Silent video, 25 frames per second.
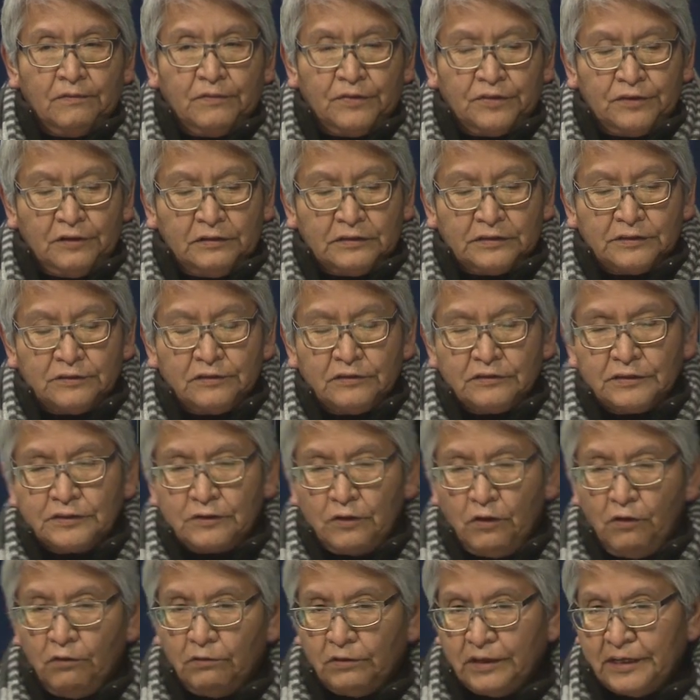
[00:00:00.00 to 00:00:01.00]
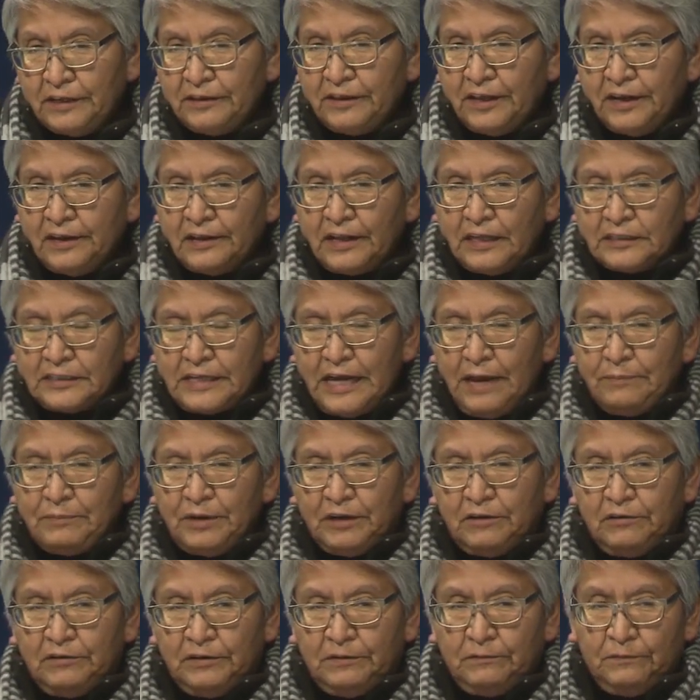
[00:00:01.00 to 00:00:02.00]
there's a holy thing that's
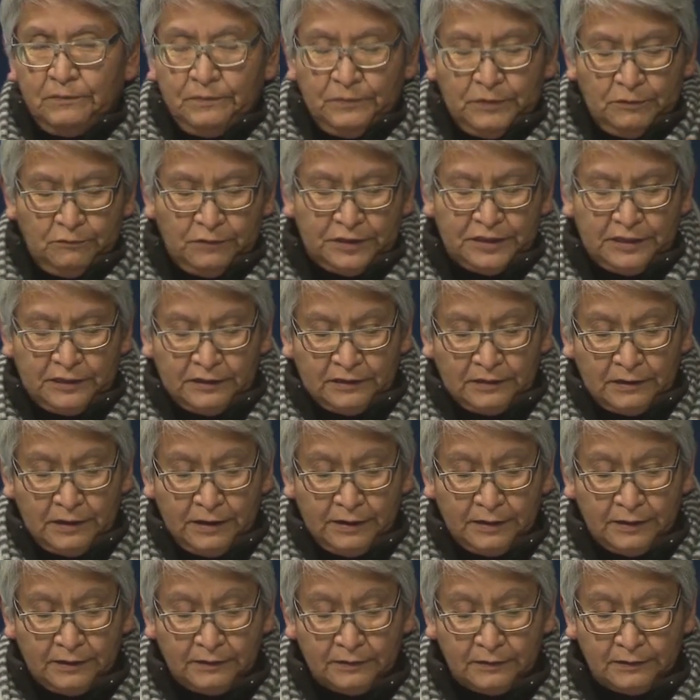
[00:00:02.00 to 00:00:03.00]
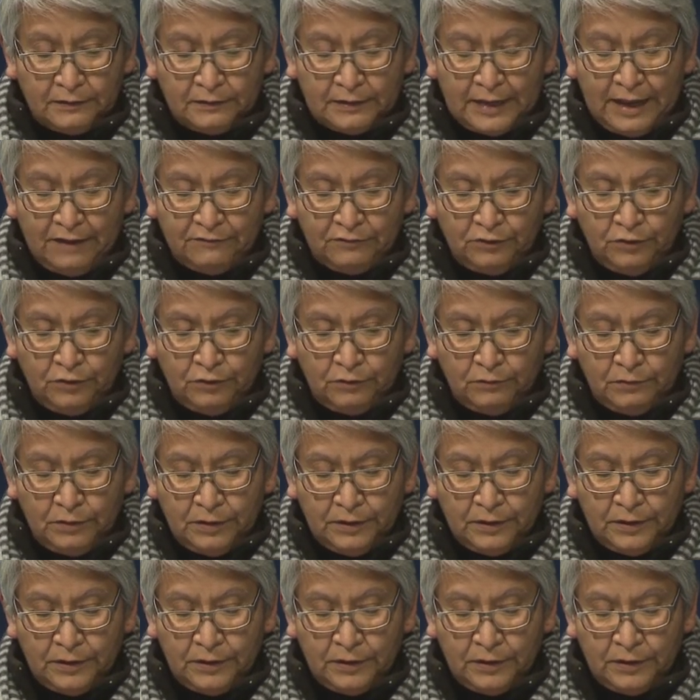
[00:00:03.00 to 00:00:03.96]
happening within Navajo